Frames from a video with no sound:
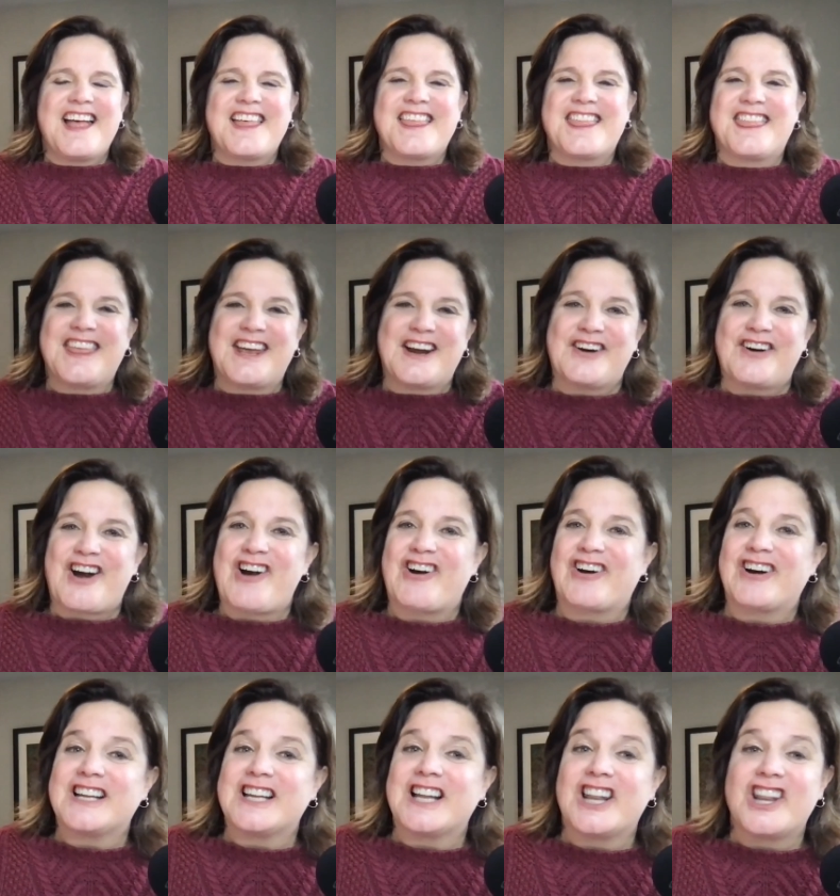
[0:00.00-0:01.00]
There
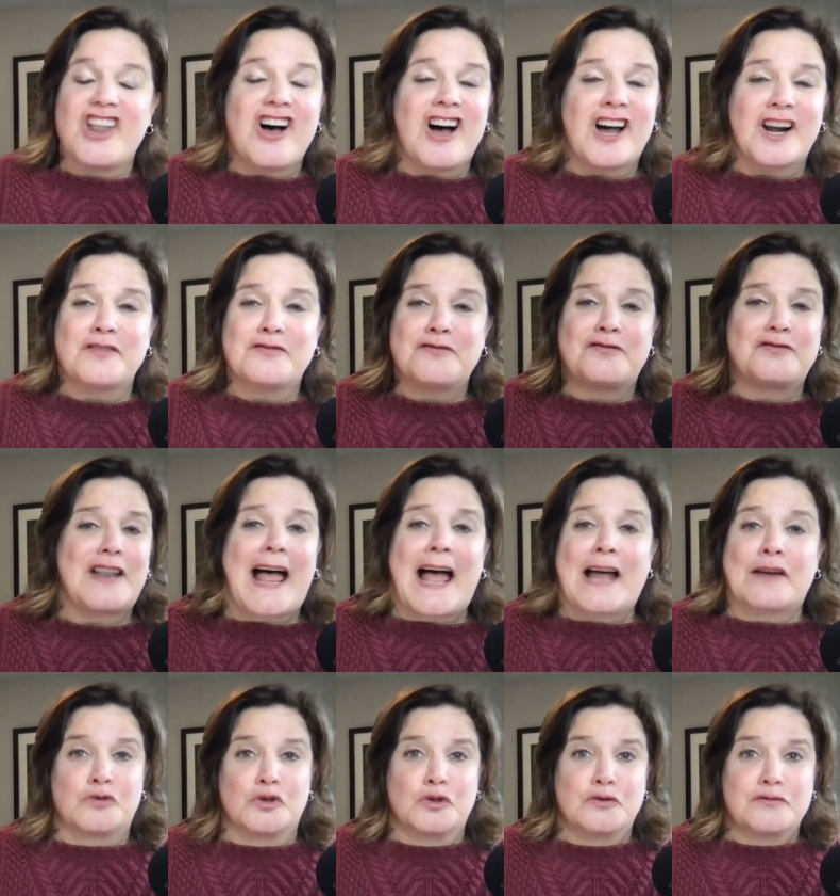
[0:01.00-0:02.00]
are a lot of
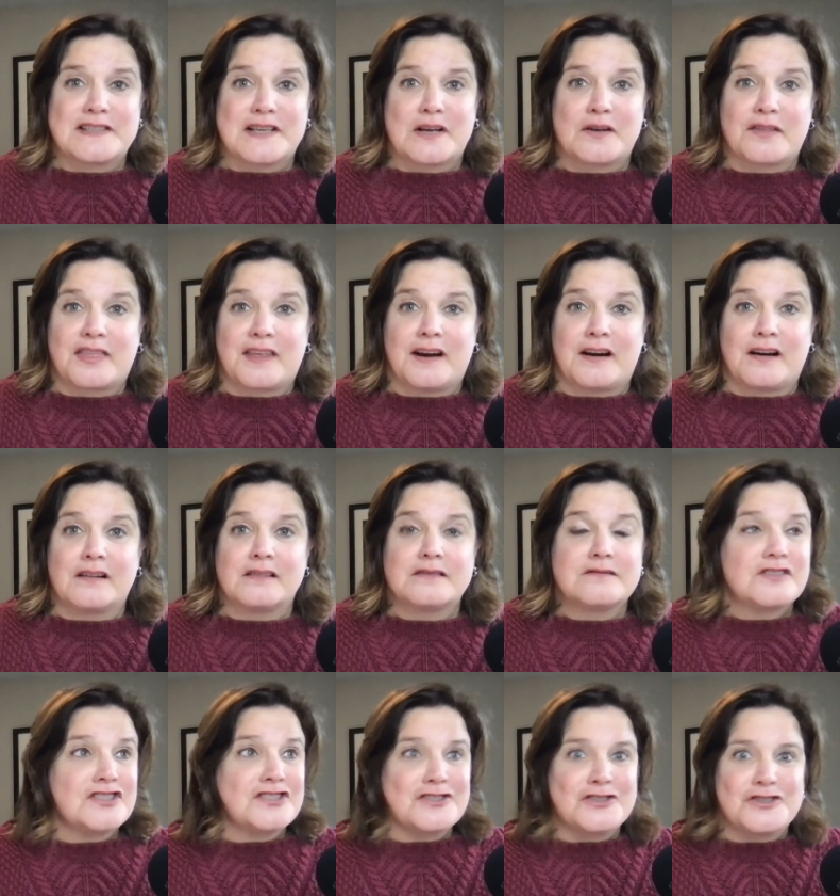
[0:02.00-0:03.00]
flat roofs out there.
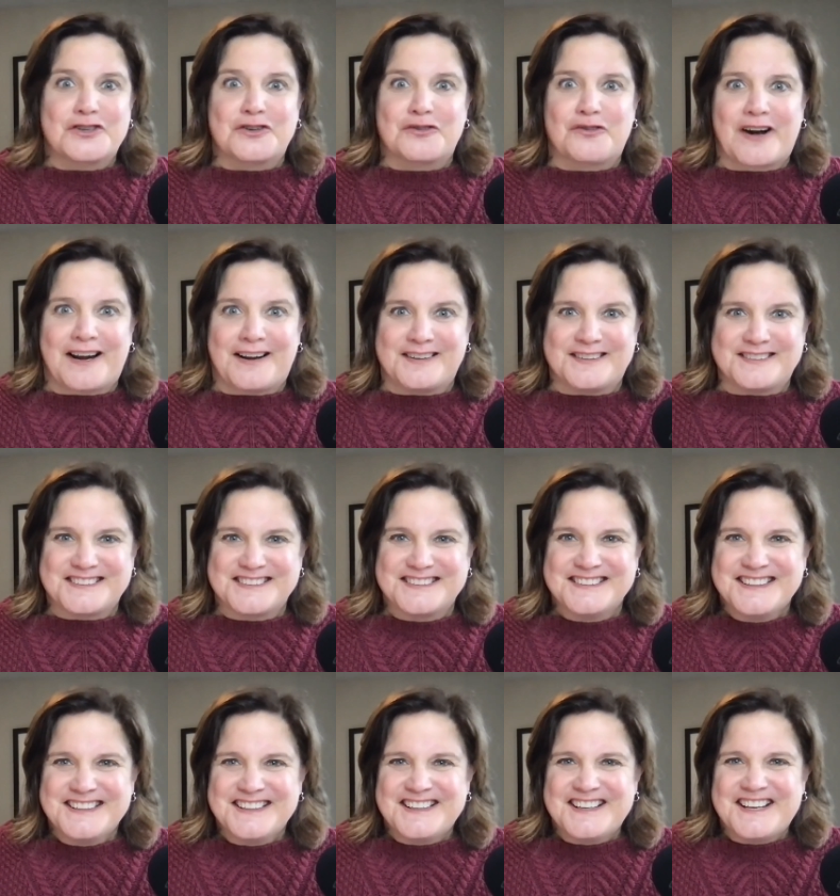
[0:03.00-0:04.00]
Just look around.
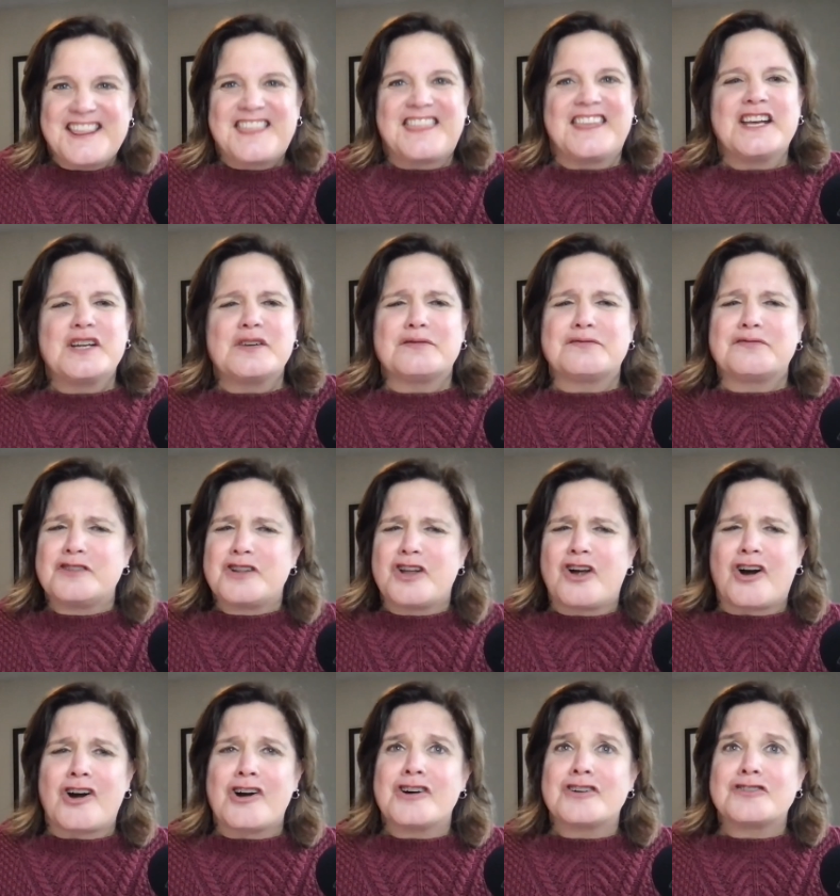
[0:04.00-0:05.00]
Think of
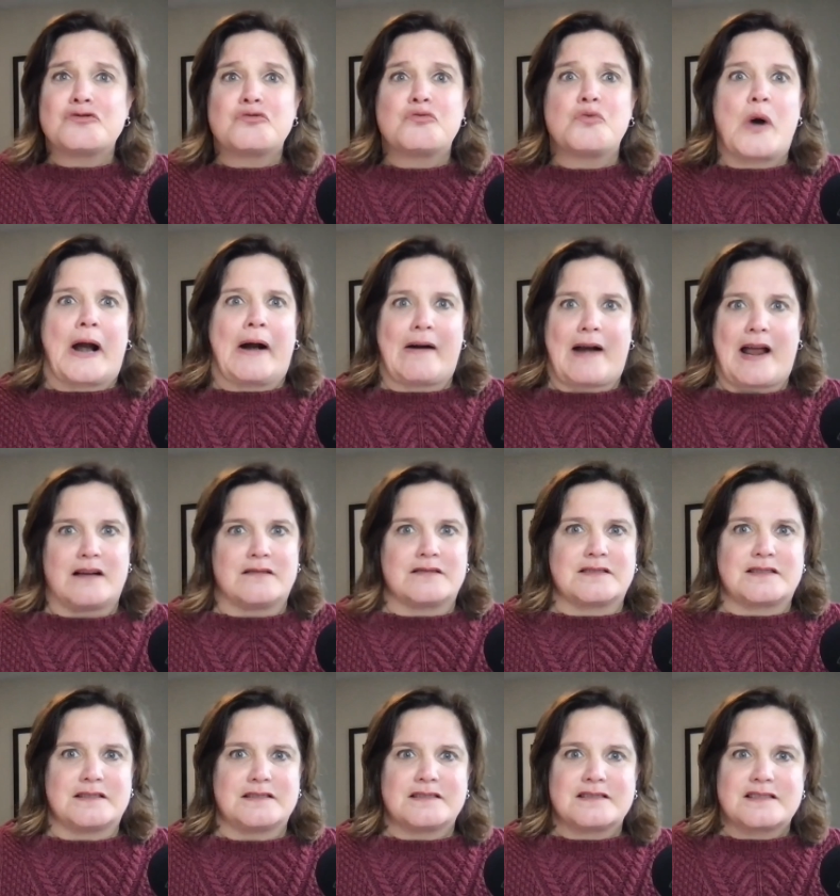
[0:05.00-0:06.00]
large
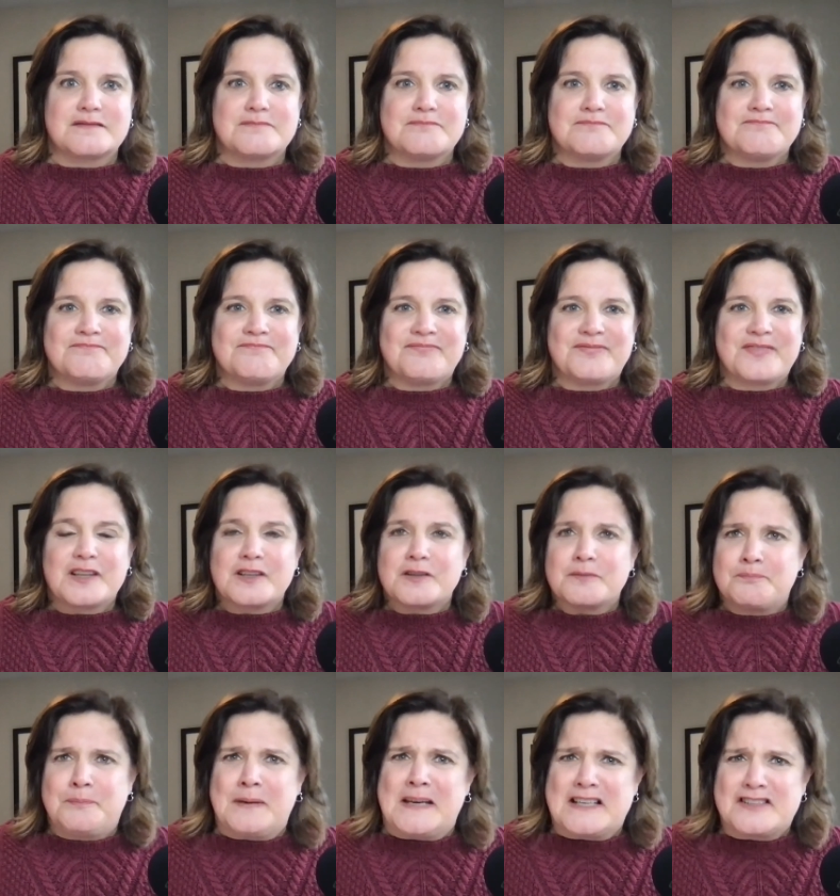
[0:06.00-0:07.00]
warehouses,
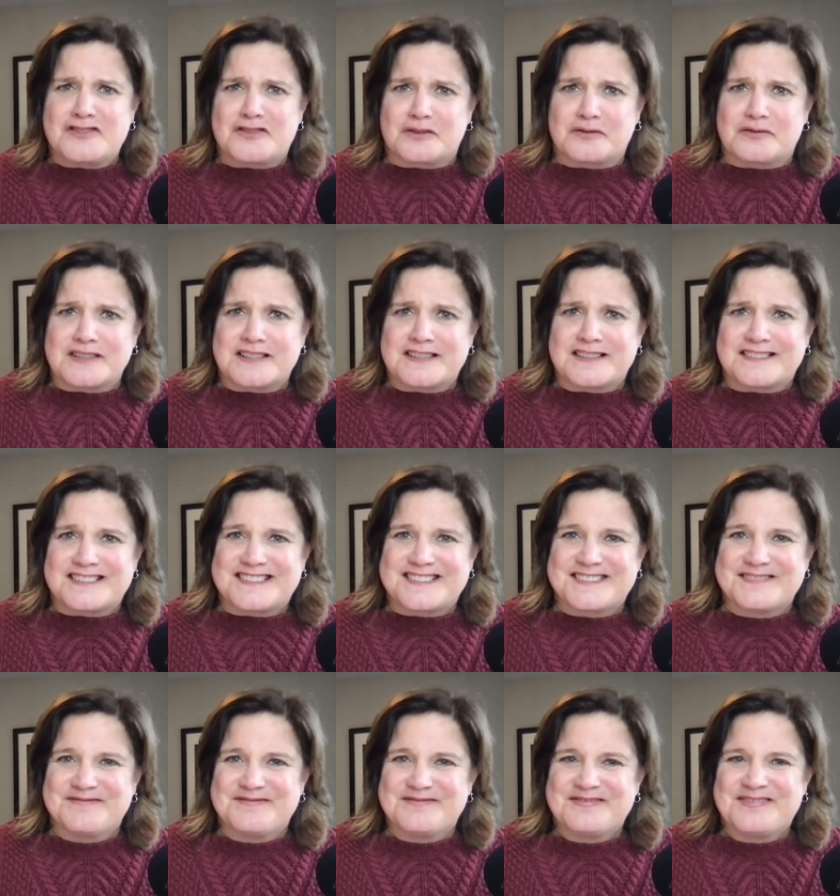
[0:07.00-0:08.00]
big surfaces.
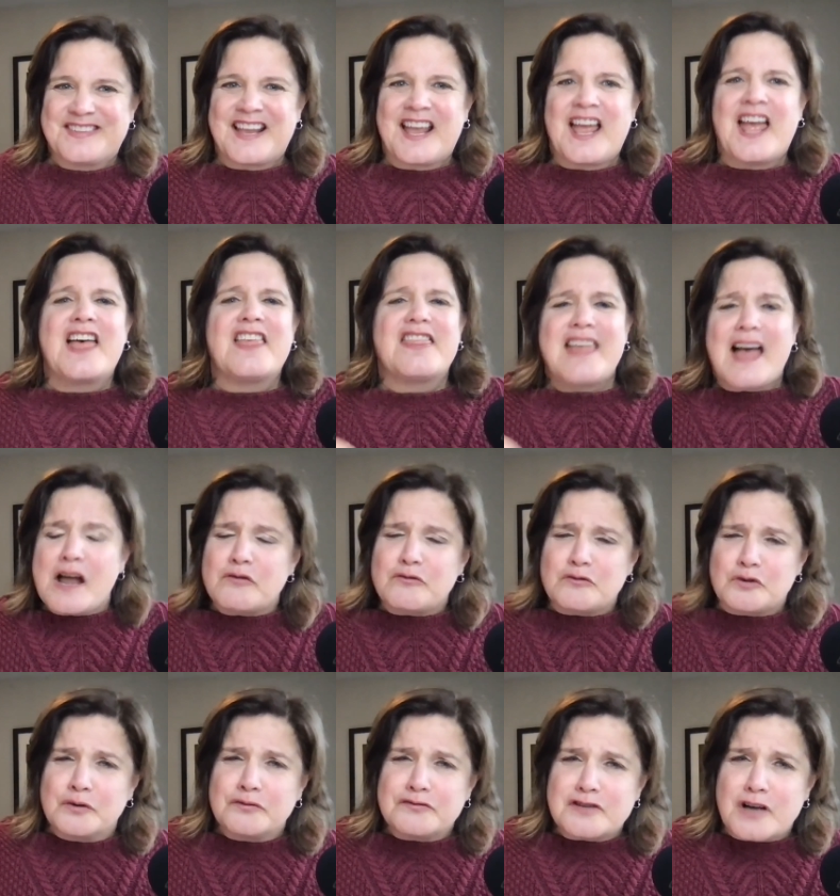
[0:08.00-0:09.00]
That
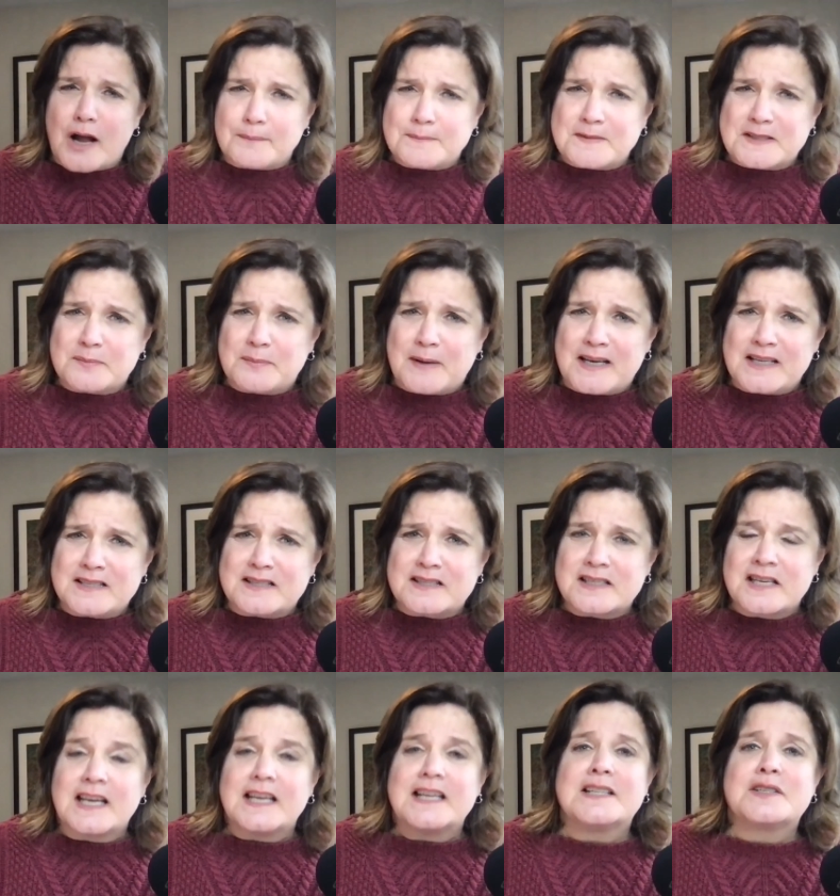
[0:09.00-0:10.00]
rooftop
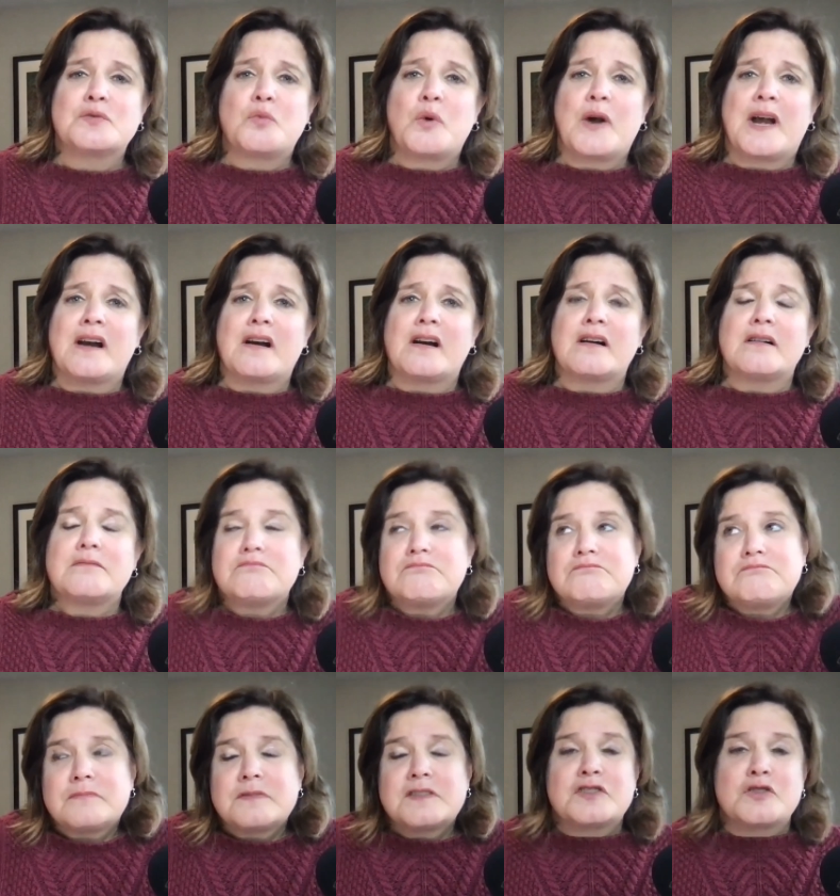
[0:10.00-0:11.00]
space is where
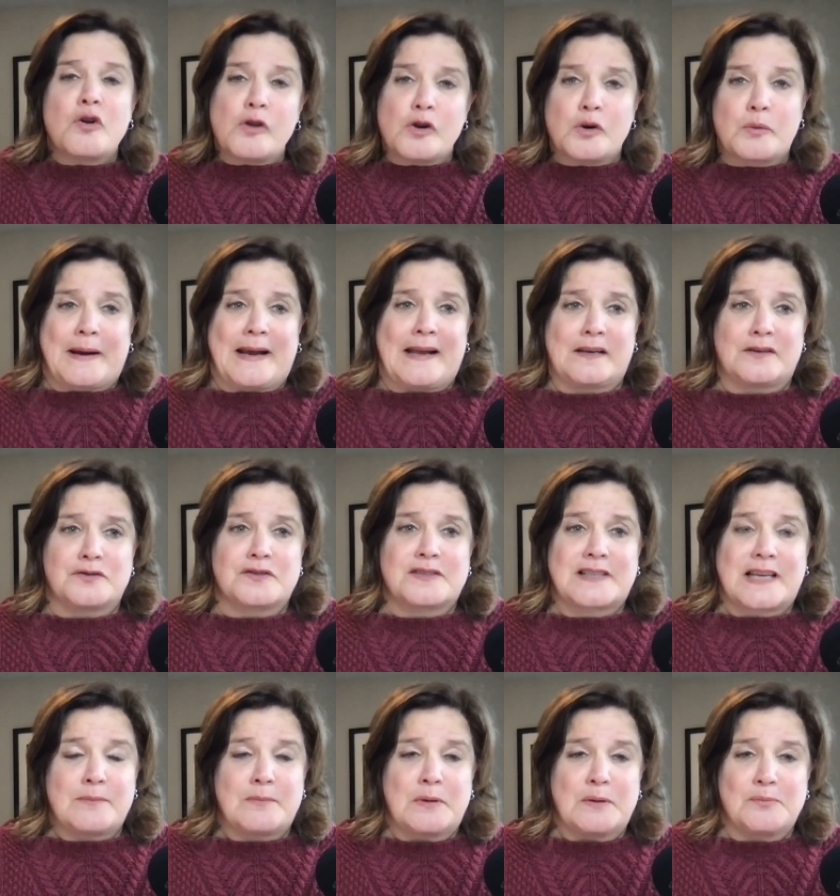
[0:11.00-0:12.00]
solar
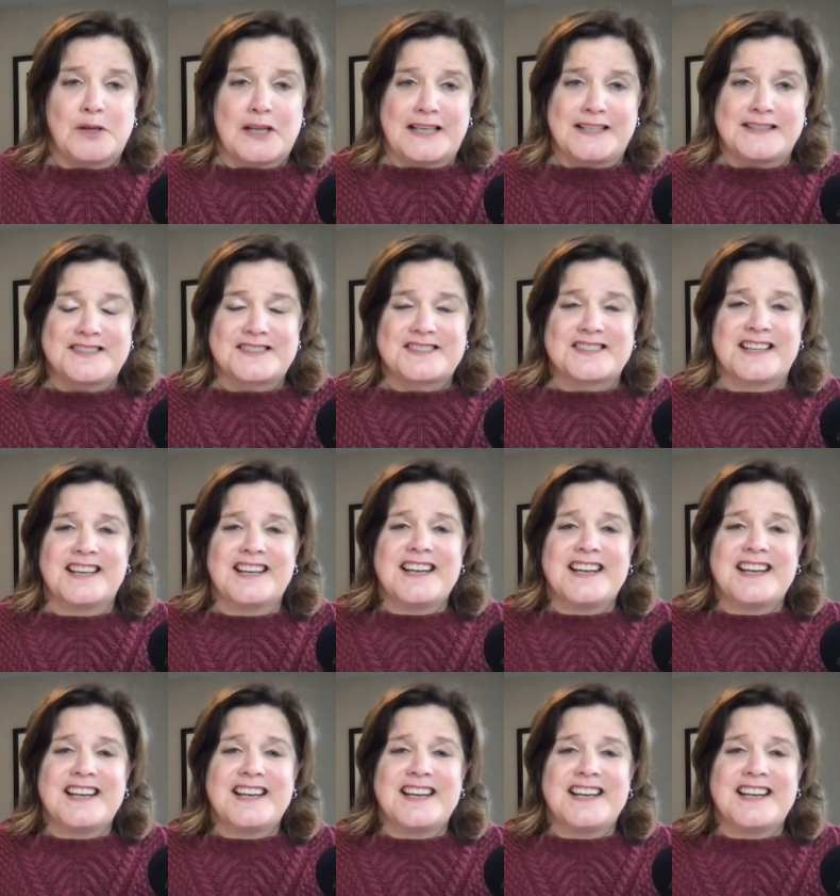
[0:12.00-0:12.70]
panels can be placed.